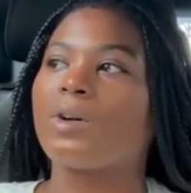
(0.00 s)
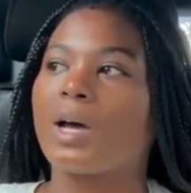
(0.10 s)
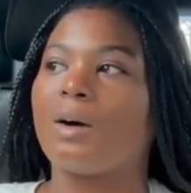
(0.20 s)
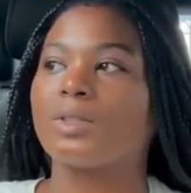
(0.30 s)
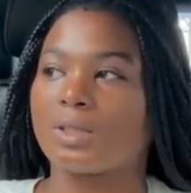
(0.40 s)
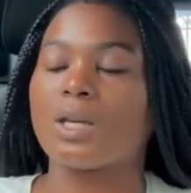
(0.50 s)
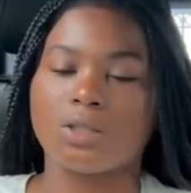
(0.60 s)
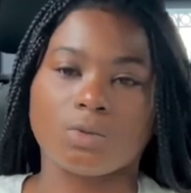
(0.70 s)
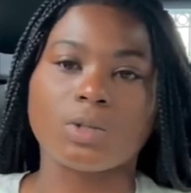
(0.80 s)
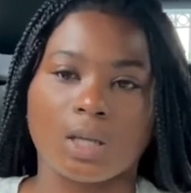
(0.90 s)
a
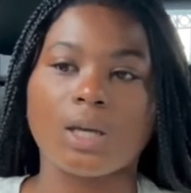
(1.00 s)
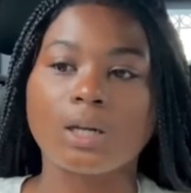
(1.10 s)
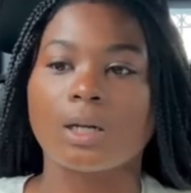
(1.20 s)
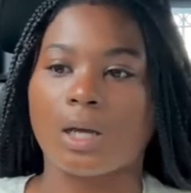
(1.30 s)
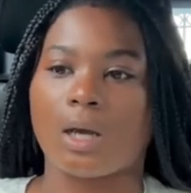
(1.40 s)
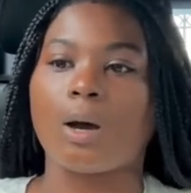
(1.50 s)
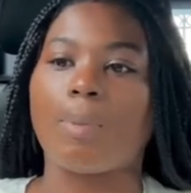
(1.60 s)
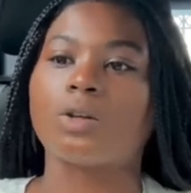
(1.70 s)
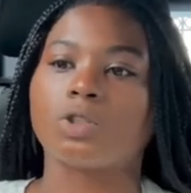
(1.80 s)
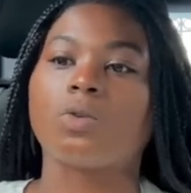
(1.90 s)
conversation with the internet
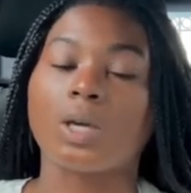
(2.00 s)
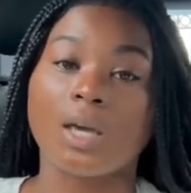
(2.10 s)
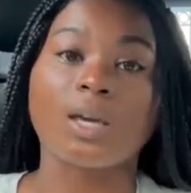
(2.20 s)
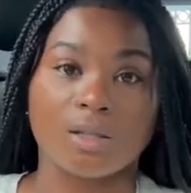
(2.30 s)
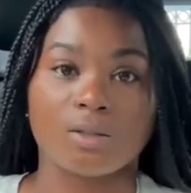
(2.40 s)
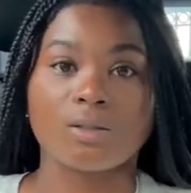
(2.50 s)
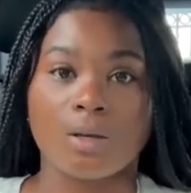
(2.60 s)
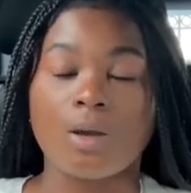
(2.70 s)
about your kids